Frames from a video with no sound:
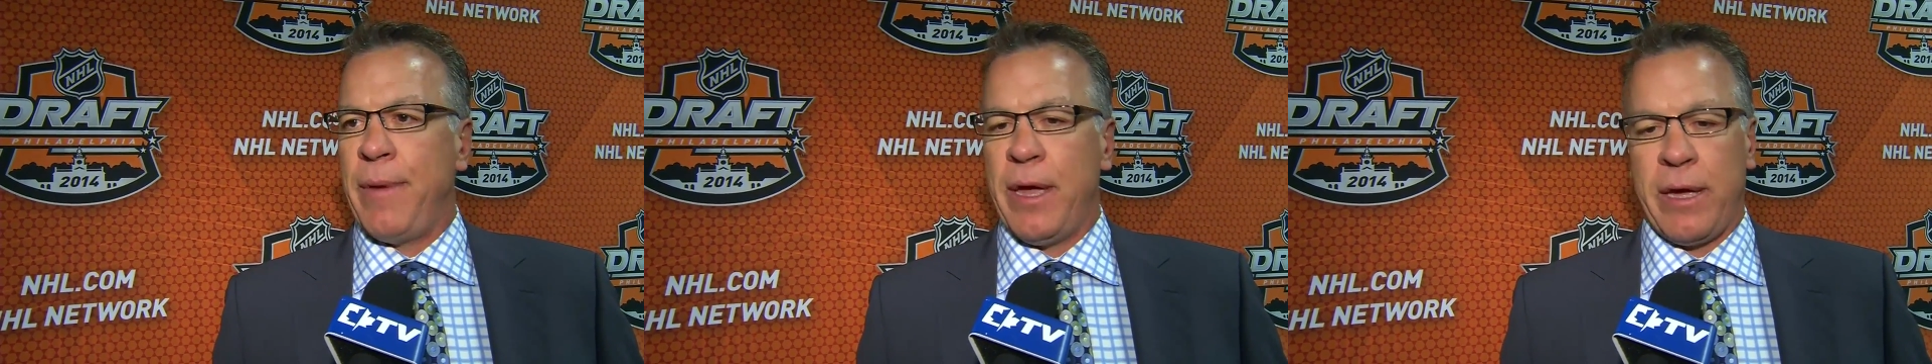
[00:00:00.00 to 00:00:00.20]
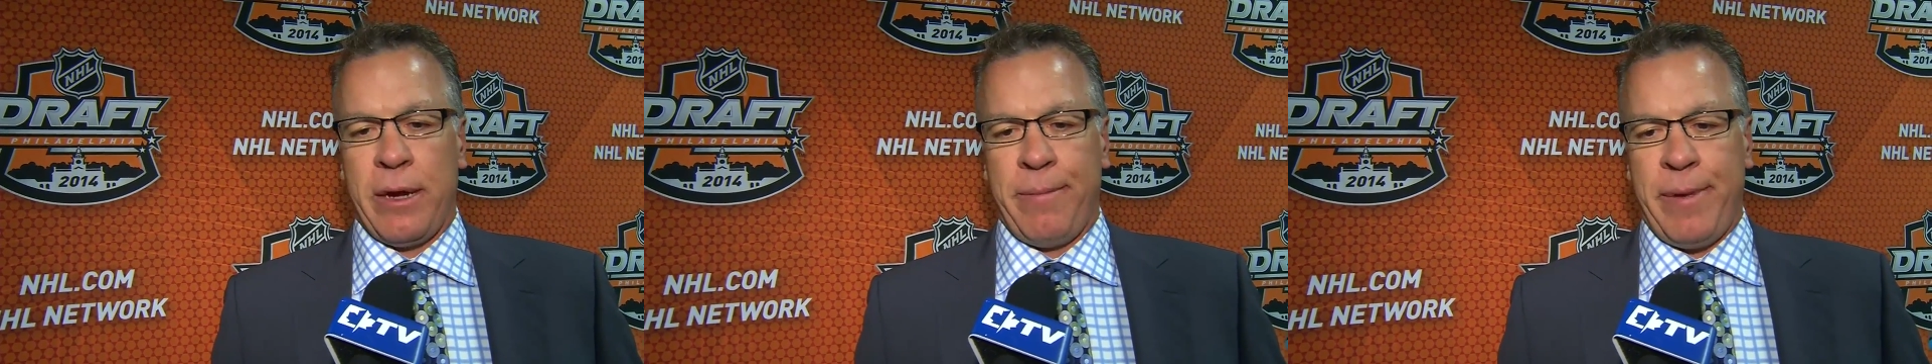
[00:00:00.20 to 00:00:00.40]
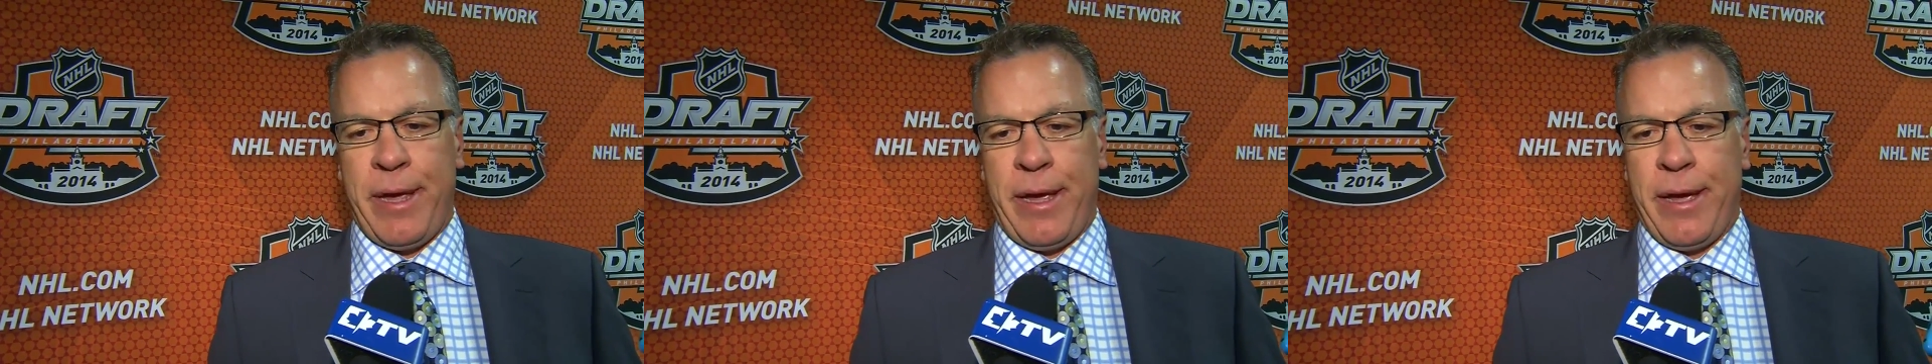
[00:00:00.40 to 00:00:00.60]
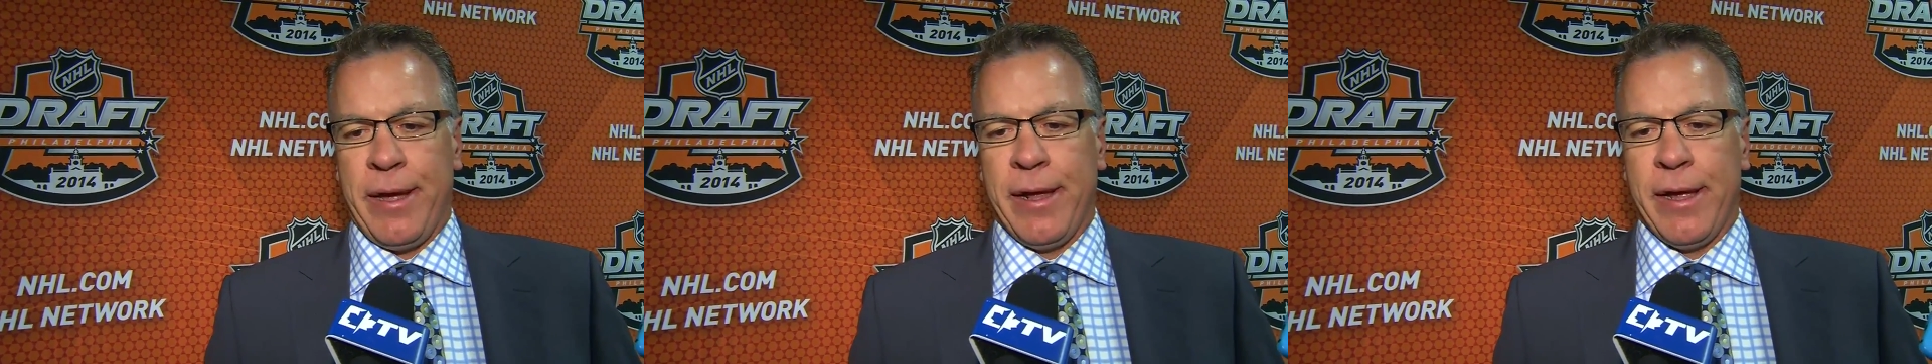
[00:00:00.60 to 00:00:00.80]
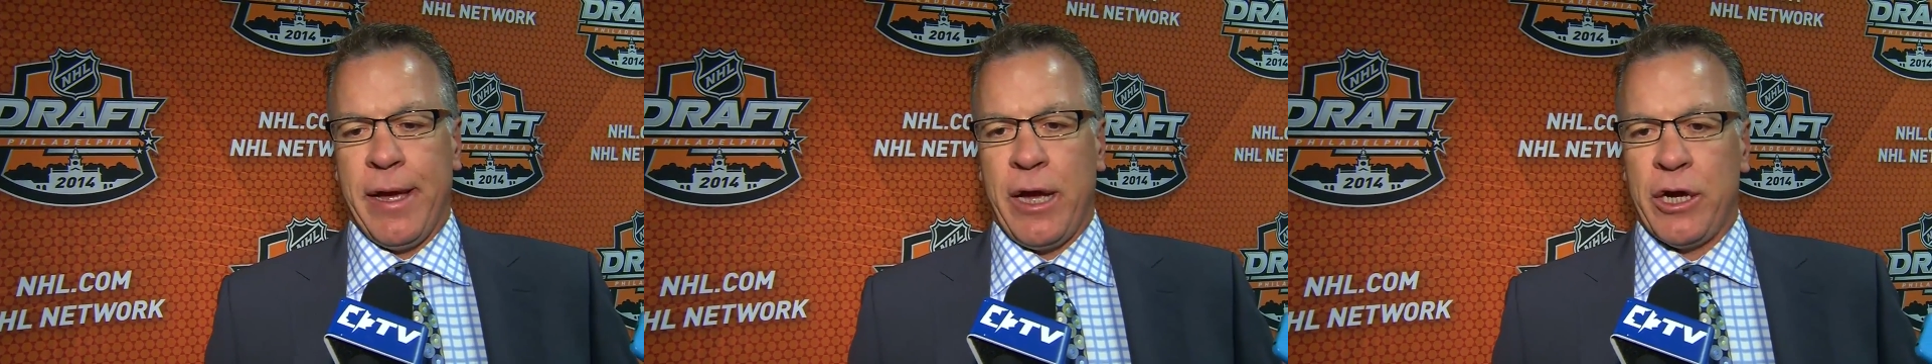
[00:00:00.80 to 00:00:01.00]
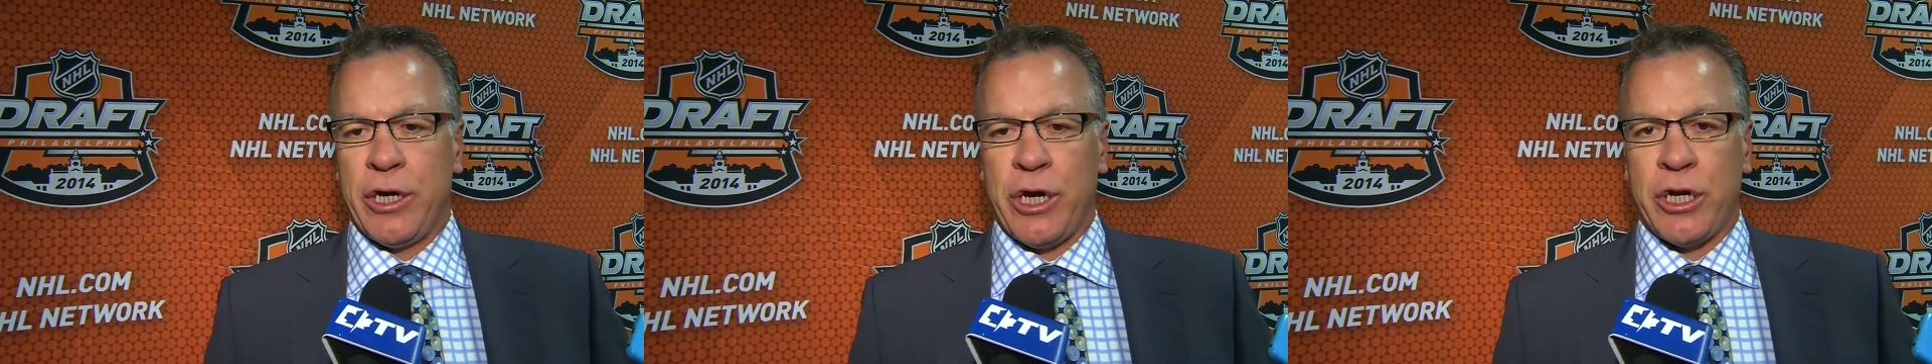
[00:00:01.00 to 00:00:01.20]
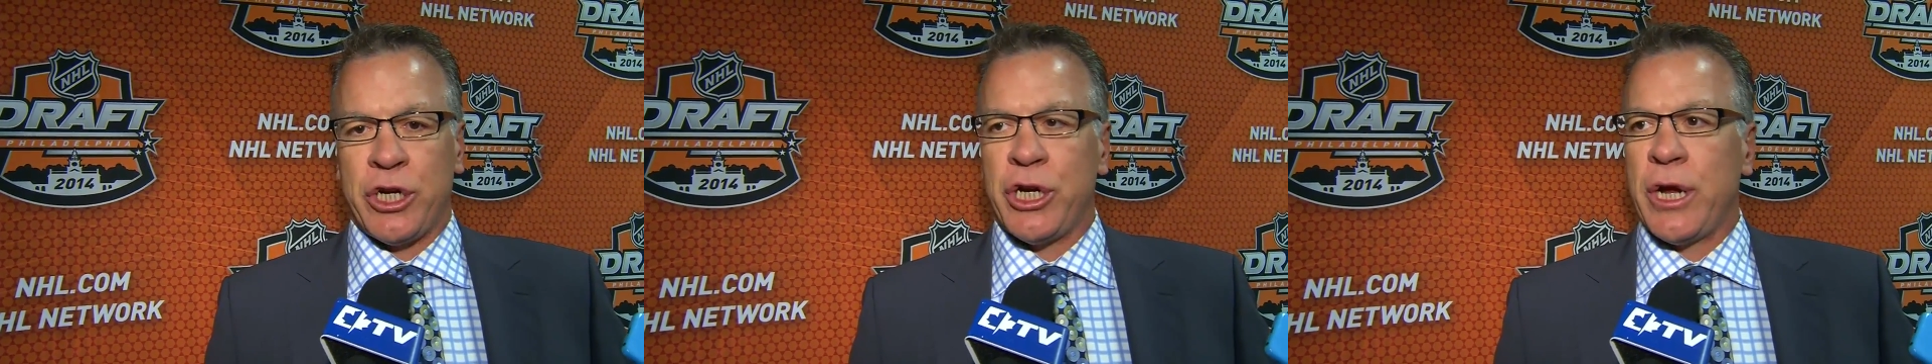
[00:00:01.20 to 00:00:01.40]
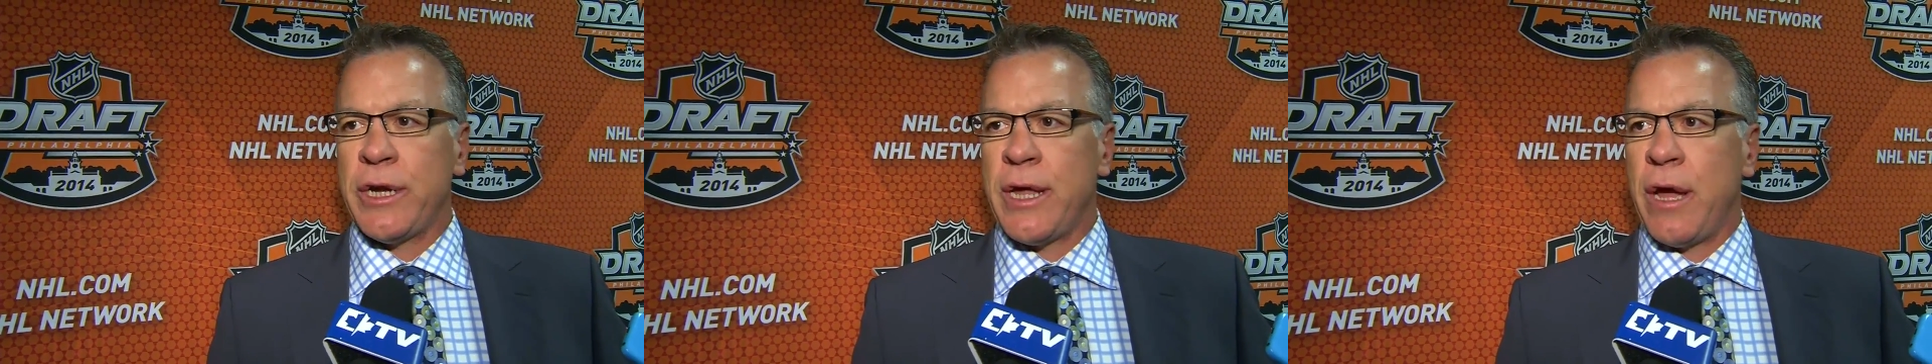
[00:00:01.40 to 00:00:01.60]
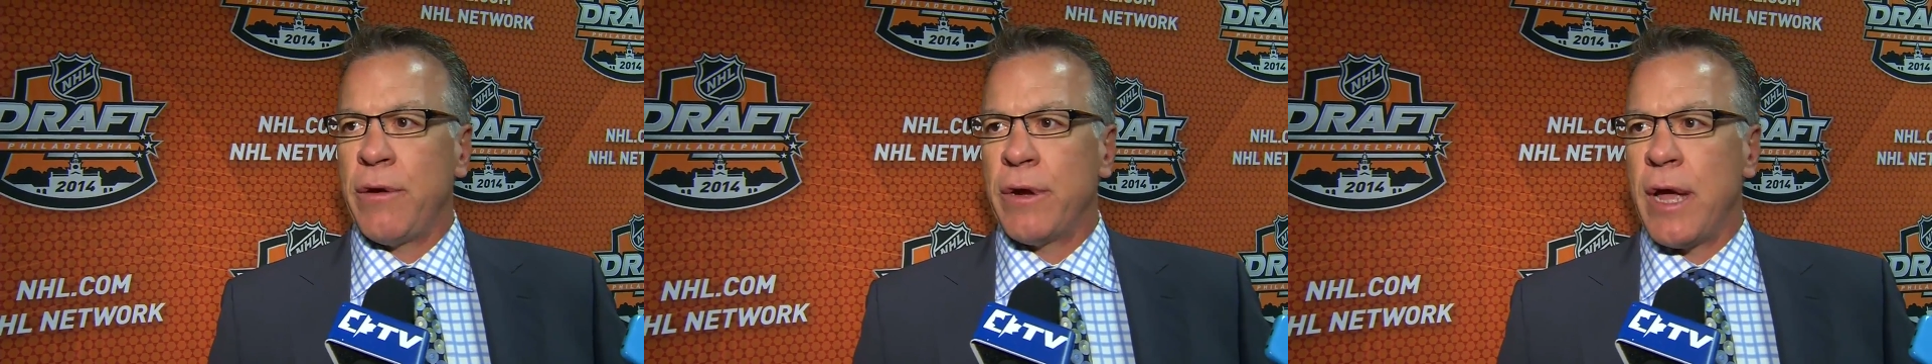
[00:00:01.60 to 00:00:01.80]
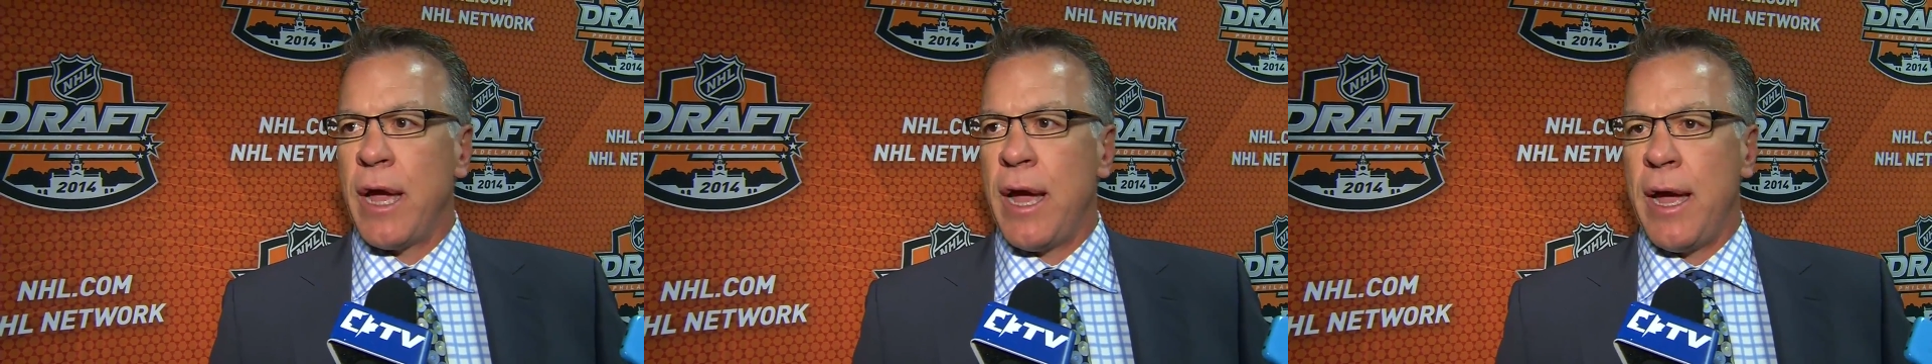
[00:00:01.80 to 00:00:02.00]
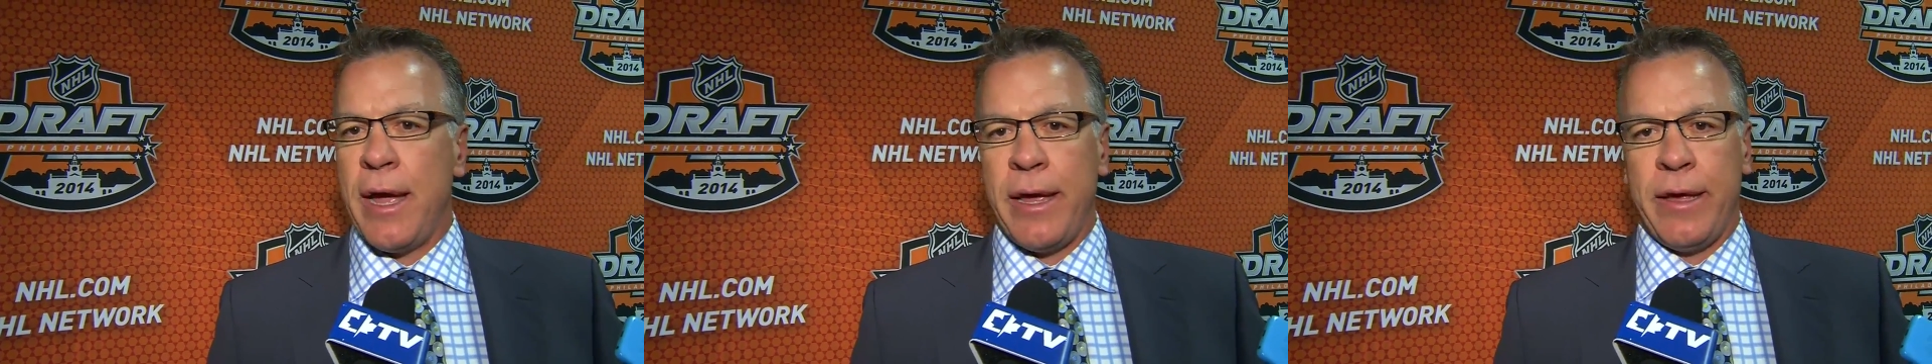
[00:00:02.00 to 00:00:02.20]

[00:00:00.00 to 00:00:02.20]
He can be a, a shutdown guy.